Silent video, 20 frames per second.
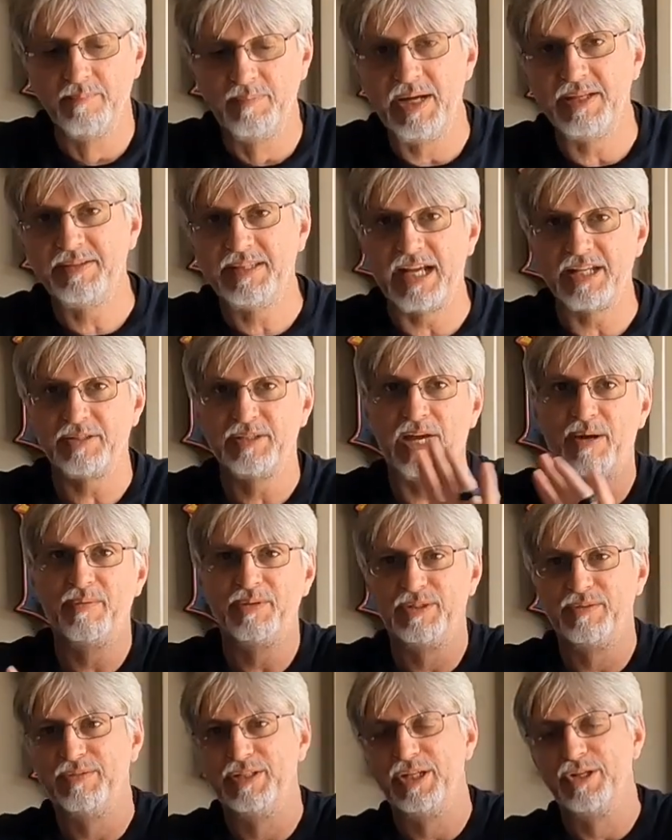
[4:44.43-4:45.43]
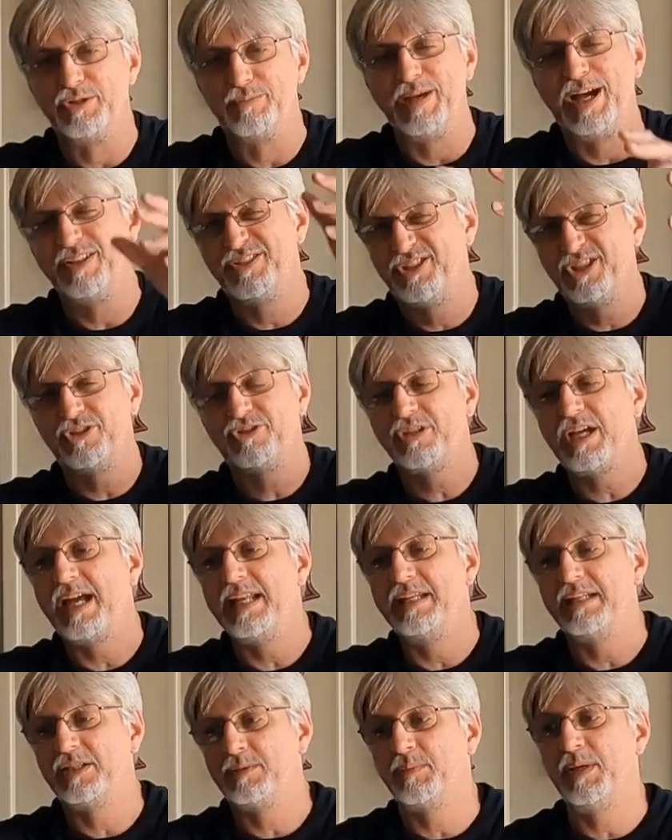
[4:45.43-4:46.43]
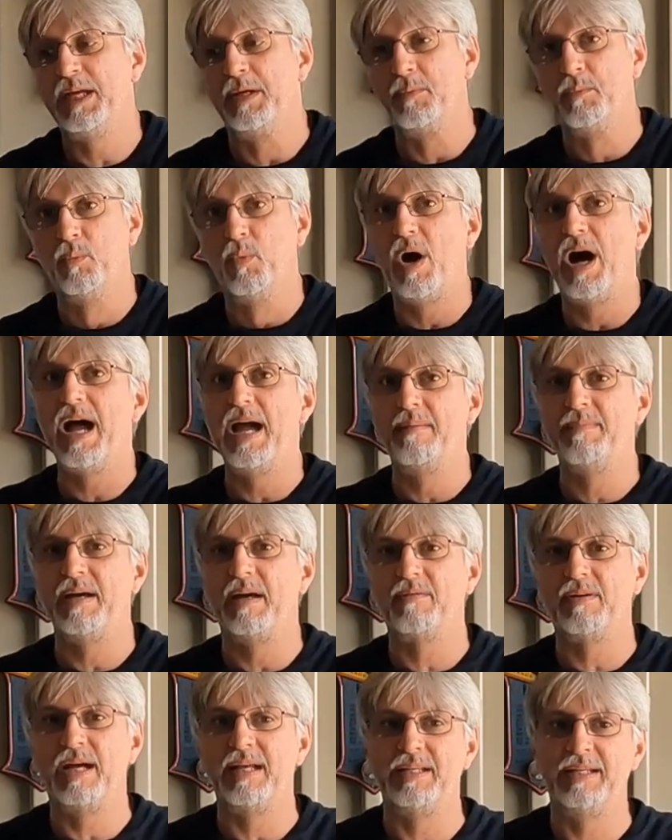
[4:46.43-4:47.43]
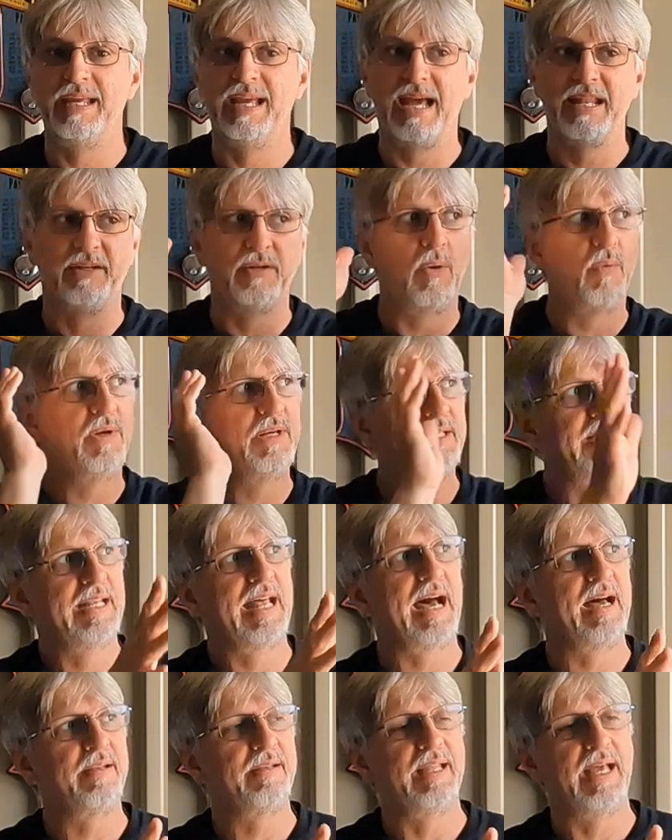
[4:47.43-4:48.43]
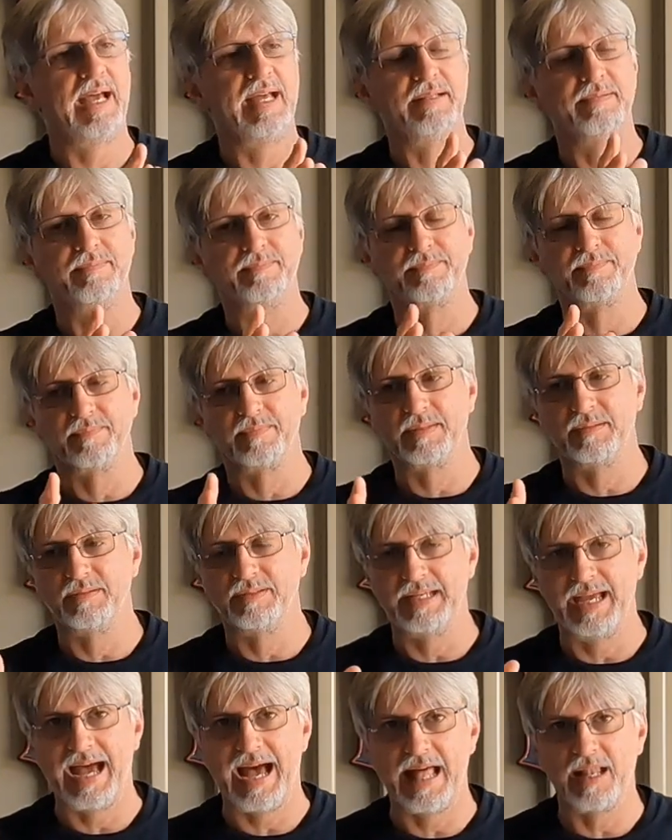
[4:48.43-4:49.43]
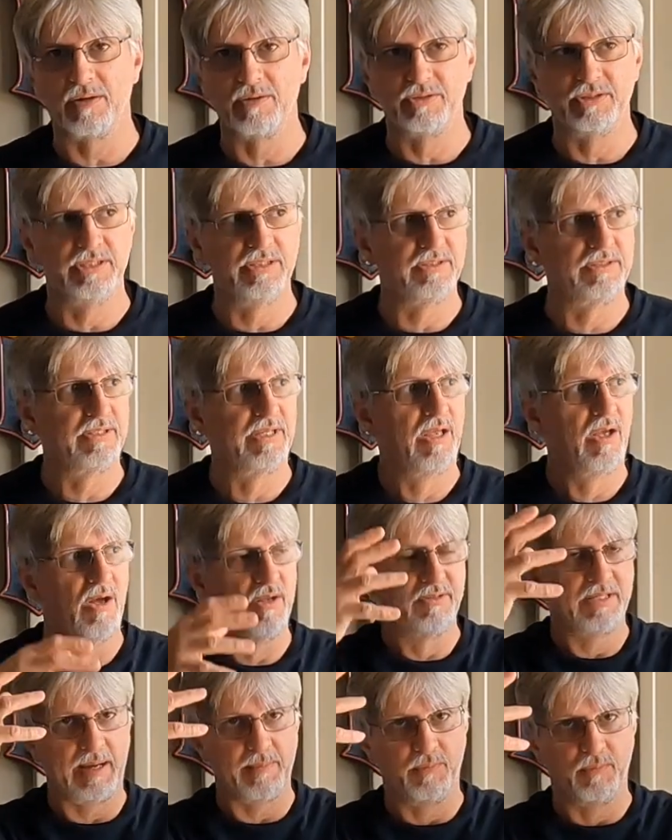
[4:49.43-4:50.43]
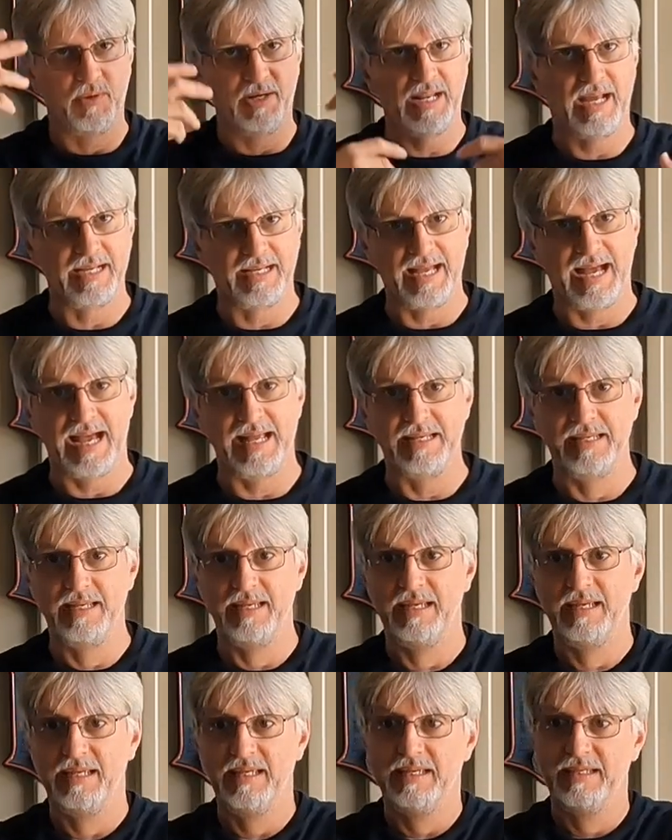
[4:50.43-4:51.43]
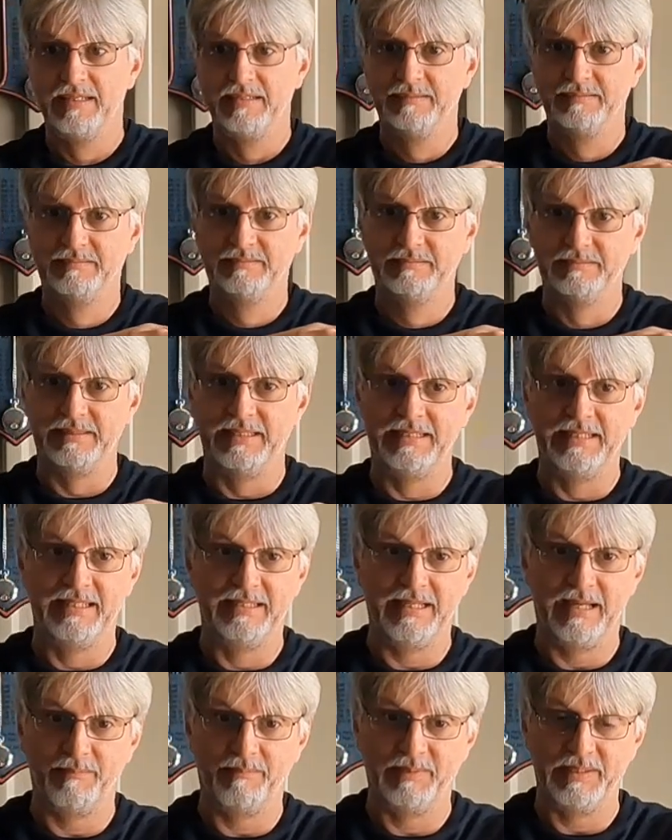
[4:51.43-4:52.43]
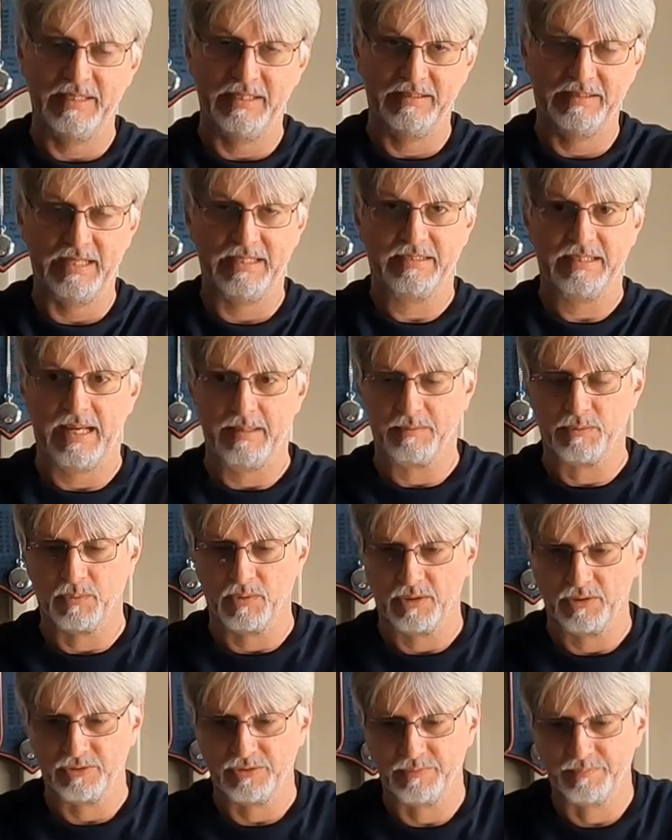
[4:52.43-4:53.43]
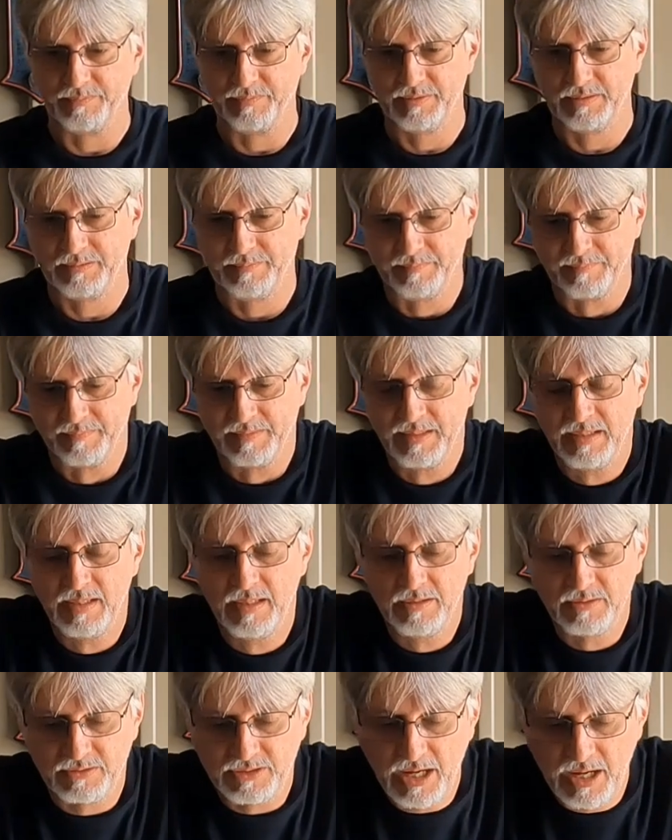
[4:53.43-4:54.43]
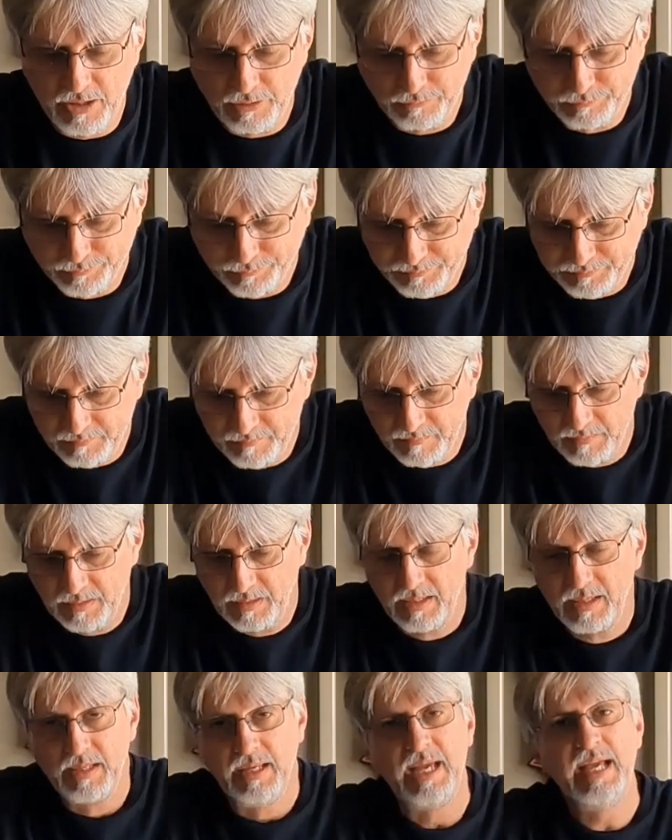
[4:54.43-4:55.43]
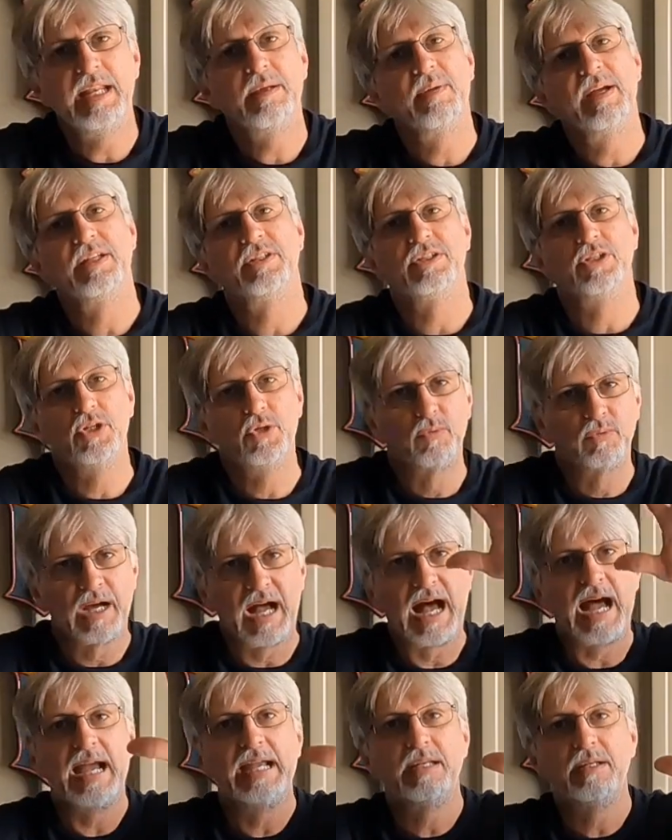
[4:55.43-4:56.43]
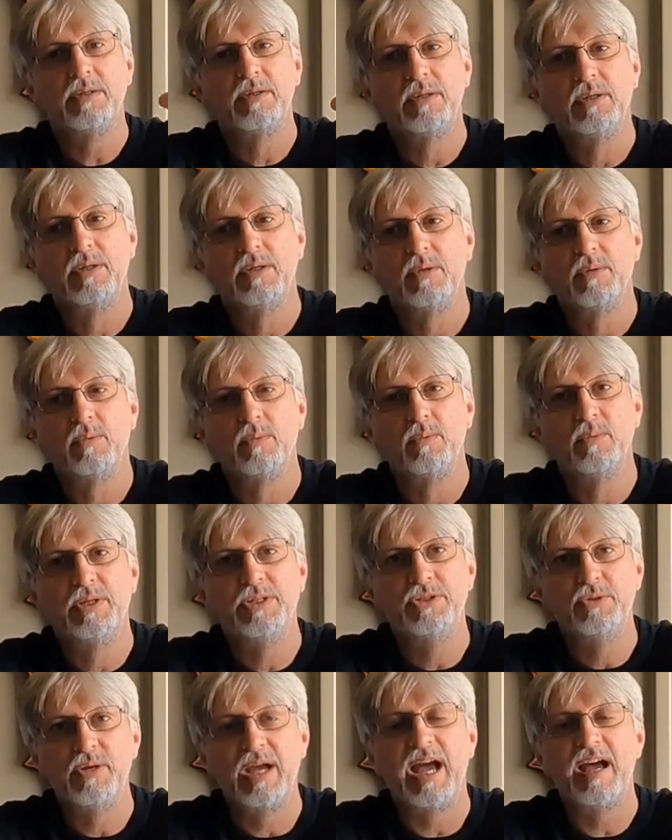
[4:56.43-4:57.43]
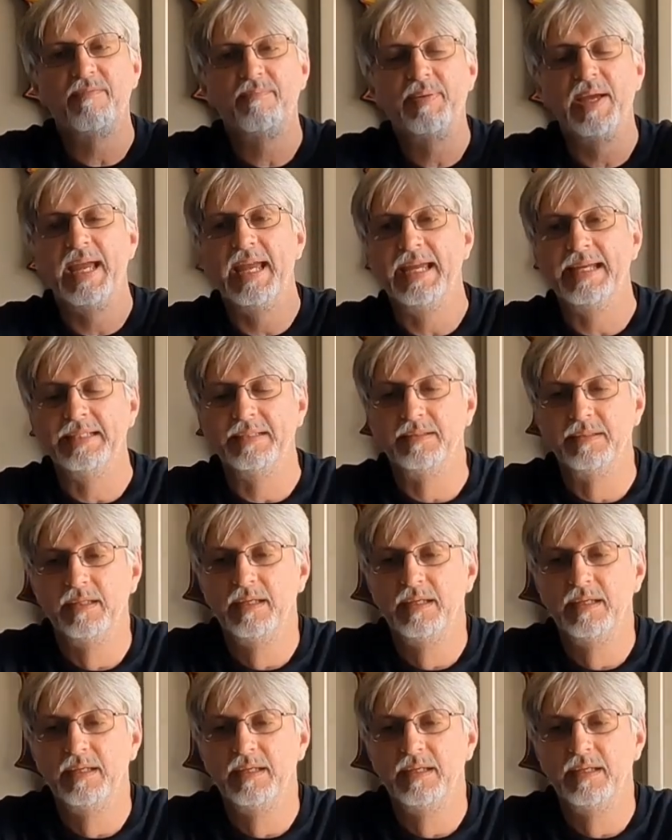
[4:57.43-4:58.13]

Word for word: But that's not what the video is about. Just trying to explain why I'm not riding today. I don't want to get out in that with the allergies on top of what I got and end up being 10 times worse. So, anyway, do you ride when you have pain?